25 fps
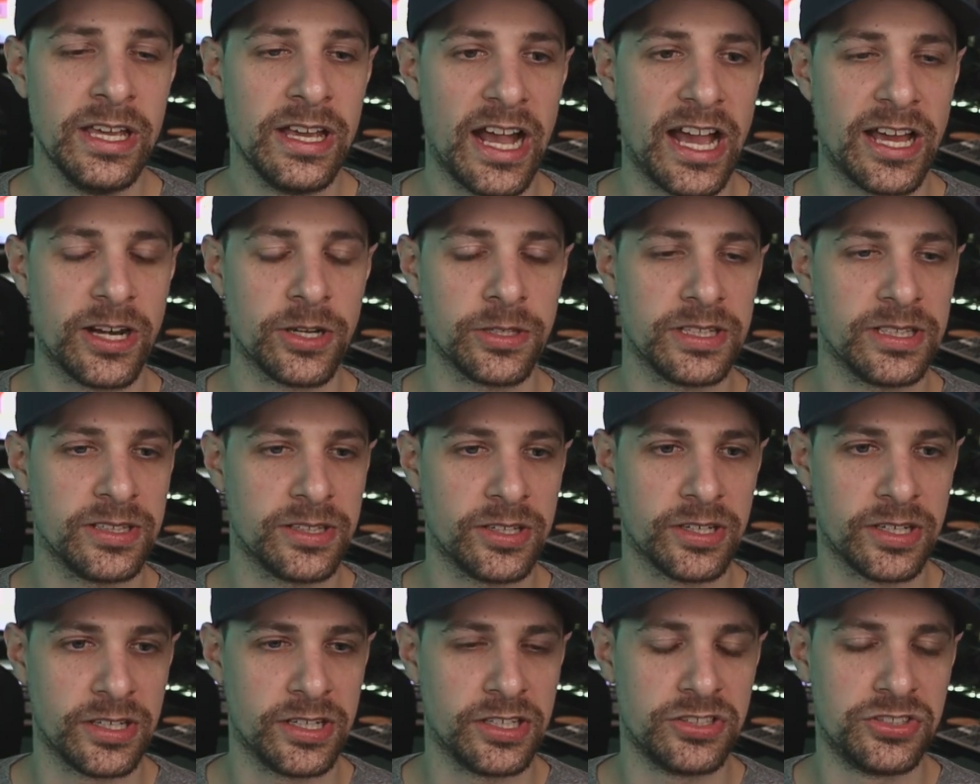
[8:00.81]
I don't think they're
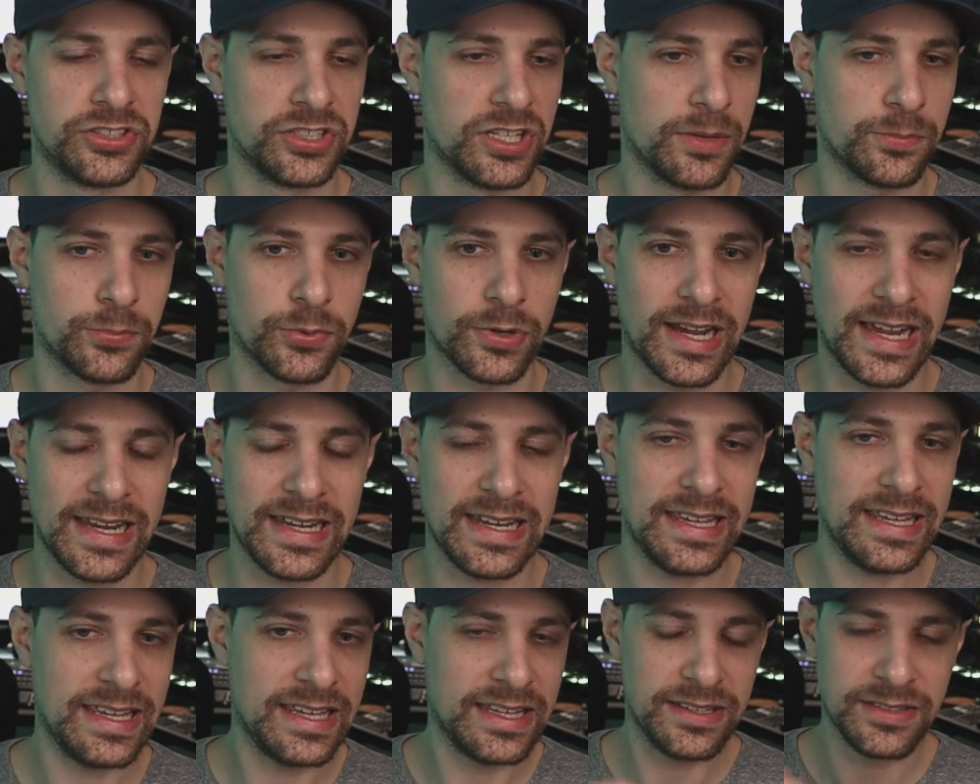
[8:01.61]
gonna jump right
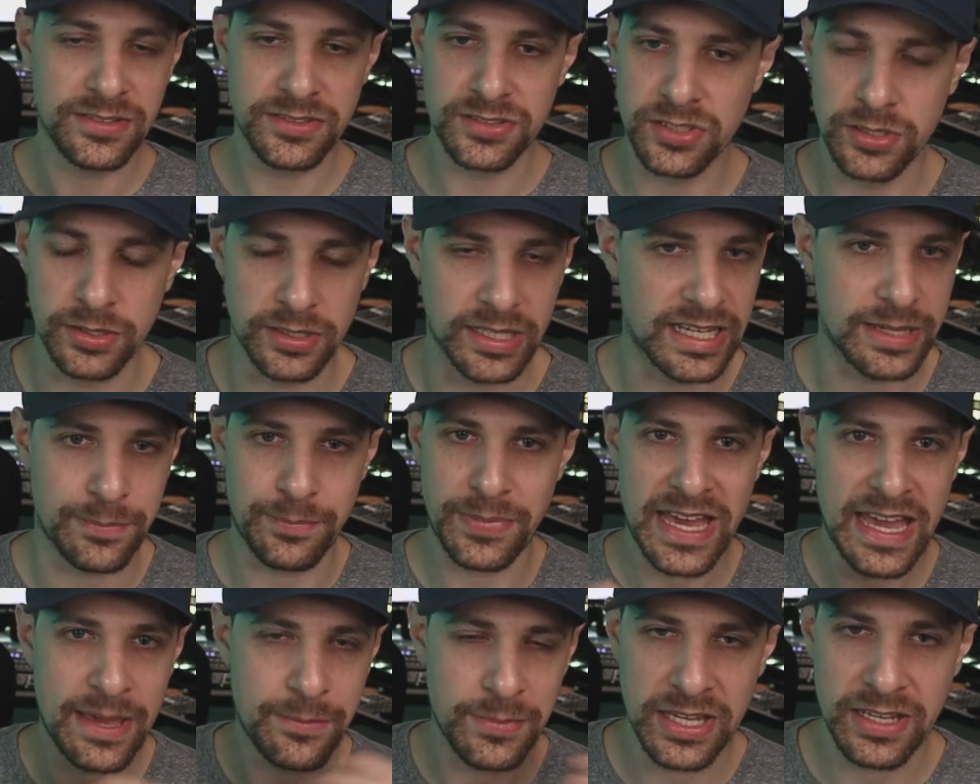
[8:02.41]
into like
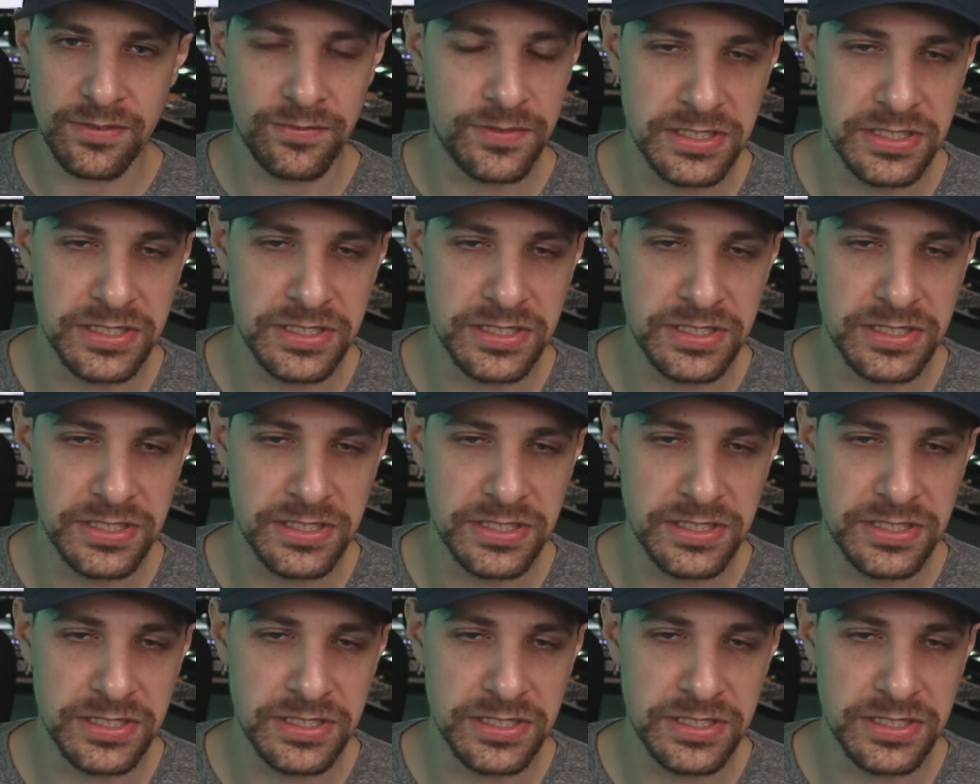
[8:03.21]
Batman v